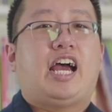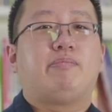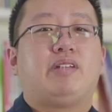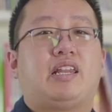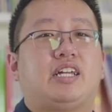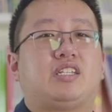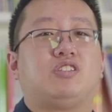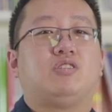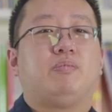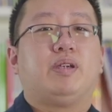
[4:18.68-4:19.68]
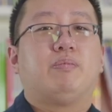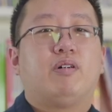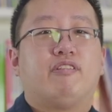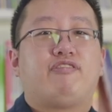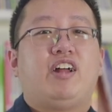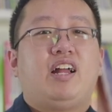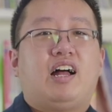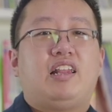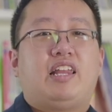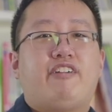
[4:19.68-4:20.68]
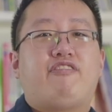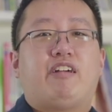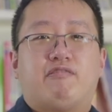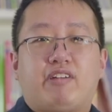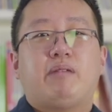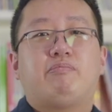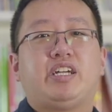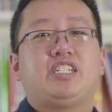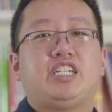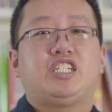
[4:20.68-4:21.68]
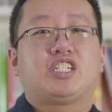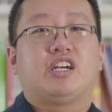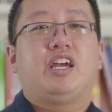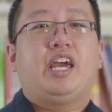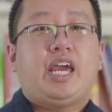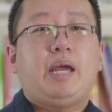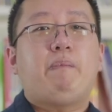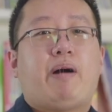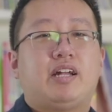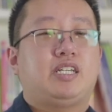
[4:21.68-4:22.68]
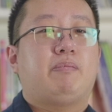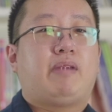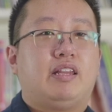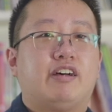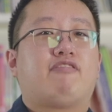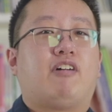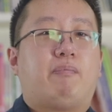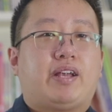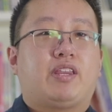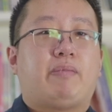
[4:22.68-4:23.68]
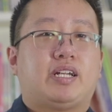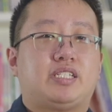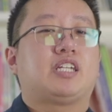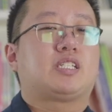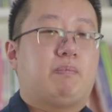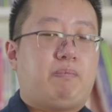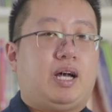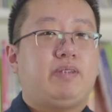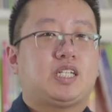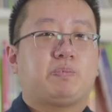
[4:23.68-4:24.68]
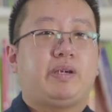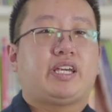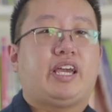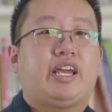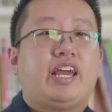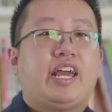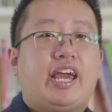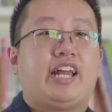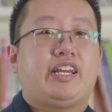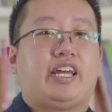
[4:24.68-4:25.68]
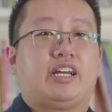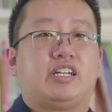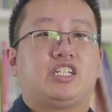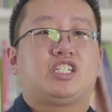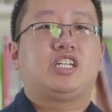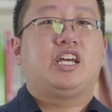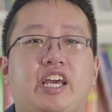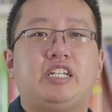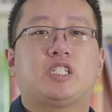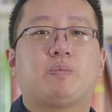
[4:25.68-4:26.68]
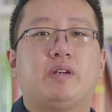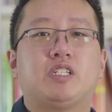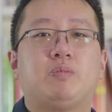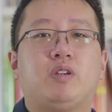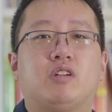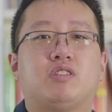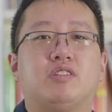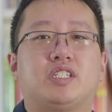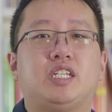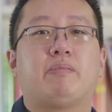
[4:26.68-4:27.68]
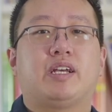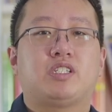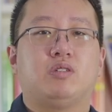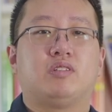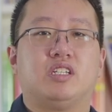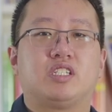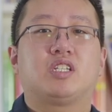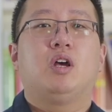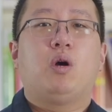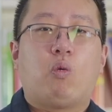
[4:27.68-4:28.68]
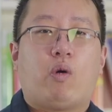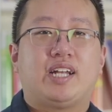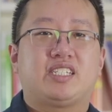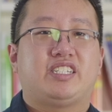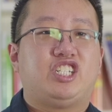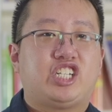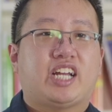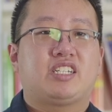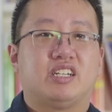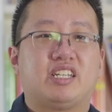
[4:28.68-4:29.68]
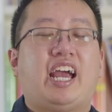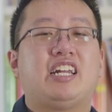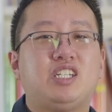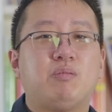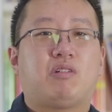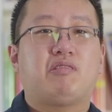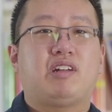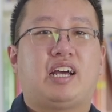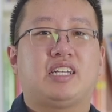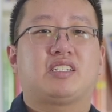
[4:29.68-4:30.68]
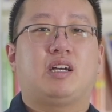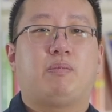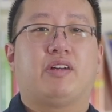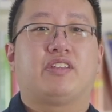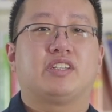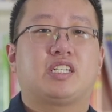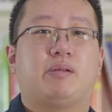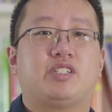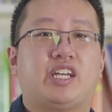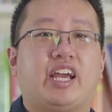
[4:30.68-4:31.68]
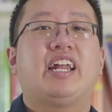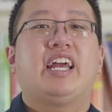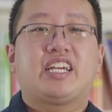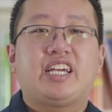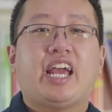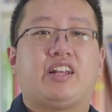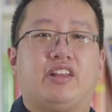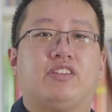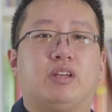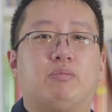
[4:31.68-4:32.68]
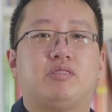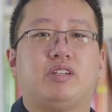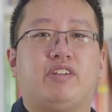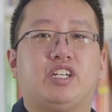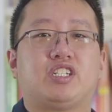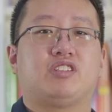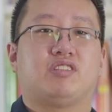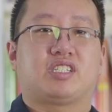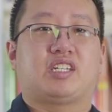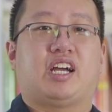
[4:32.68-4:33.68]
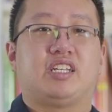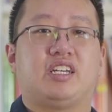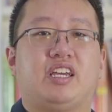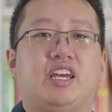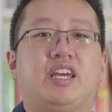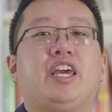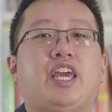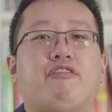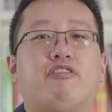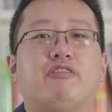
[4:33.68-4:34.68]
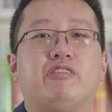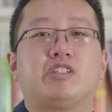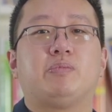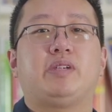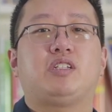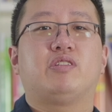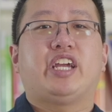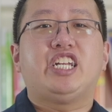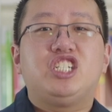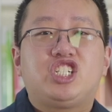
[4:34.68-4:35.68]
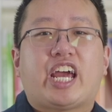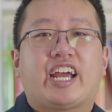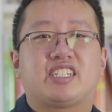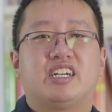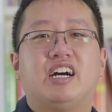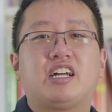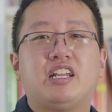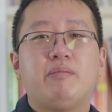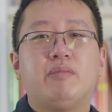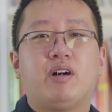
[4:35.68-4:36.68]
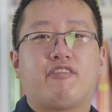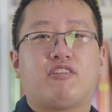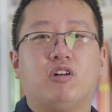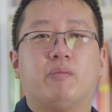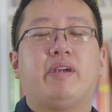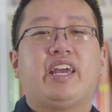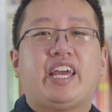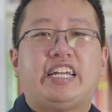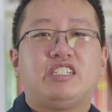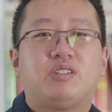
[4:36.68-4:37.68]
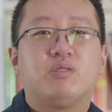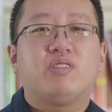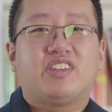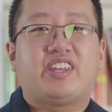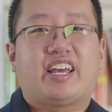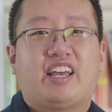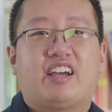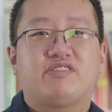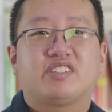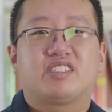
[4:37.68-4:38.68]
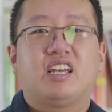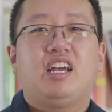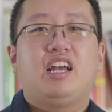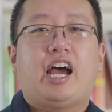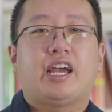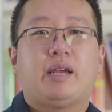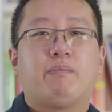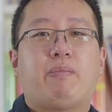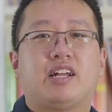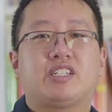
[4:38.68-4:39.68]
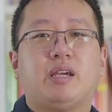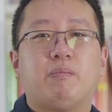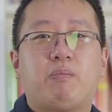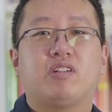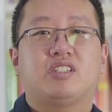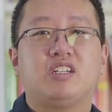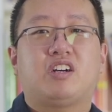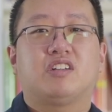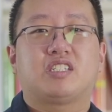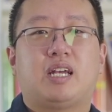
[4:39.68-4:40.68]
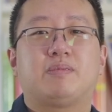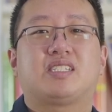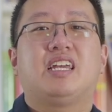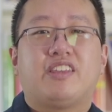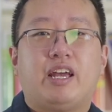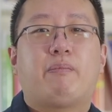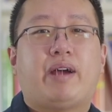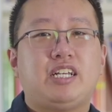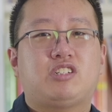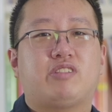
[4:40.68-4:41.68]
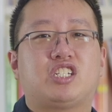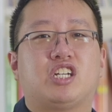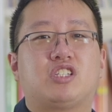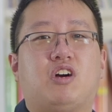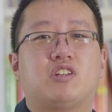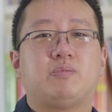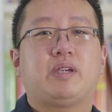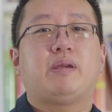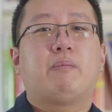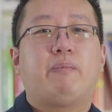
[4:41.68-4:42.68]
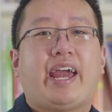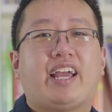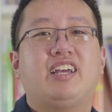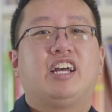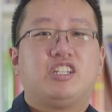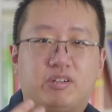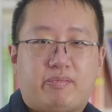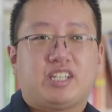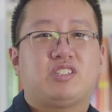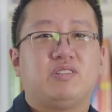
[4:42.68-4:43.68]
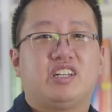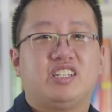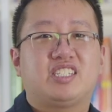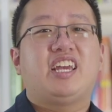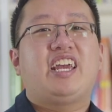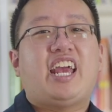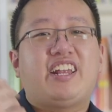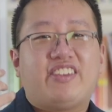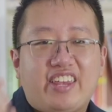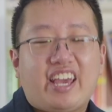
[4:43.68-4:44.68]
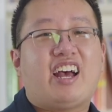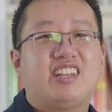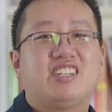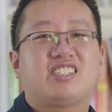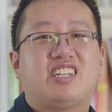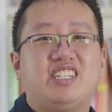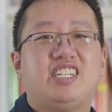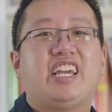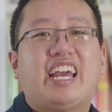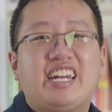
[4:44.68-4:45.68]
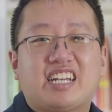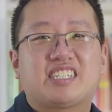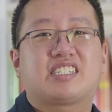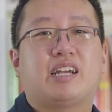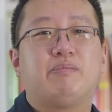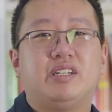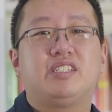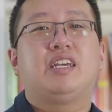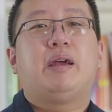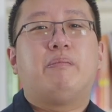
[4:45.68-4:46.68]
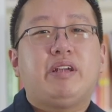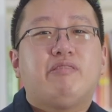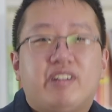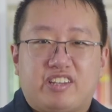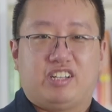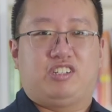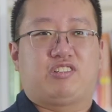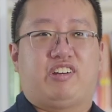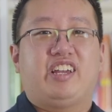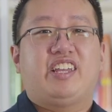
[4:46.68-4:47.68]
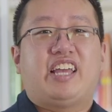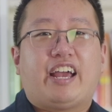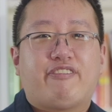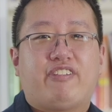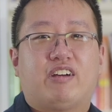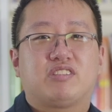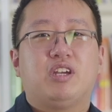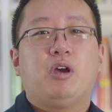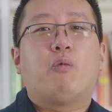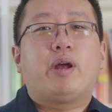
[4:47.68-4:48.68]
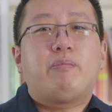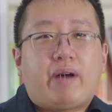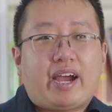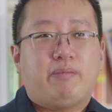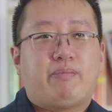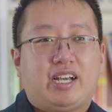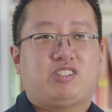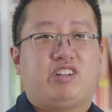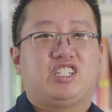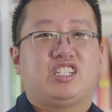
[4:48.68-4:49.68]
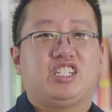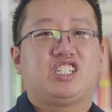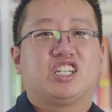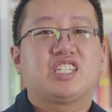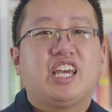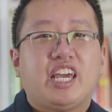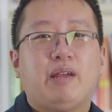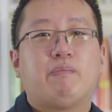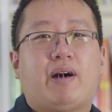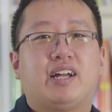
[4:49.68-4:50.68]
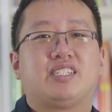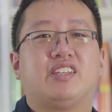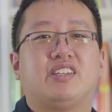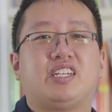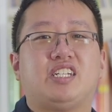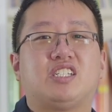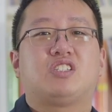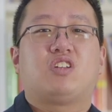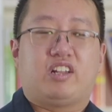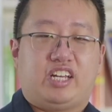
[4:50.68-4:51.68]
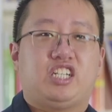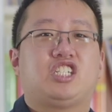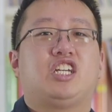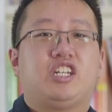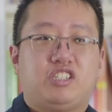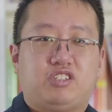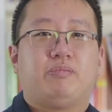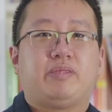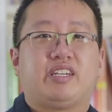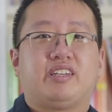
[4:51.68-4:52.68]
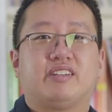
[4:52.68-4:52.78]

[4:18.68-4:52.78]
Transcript: I'm delighted to be both a left and right brain teacher, imparting my love for mathematics, public speaking, and English. It spurs me on to see my students, once dejected and demoralized about the subject, gain the motivation to study. It fulfills me to inject a glimmer of hope into their lives. I impart important concepts that MindStretcher taught me back to my students, and their understanding and excitement mirror the joy that I felt when my MindStretcher teachers imparted this knowledge to me.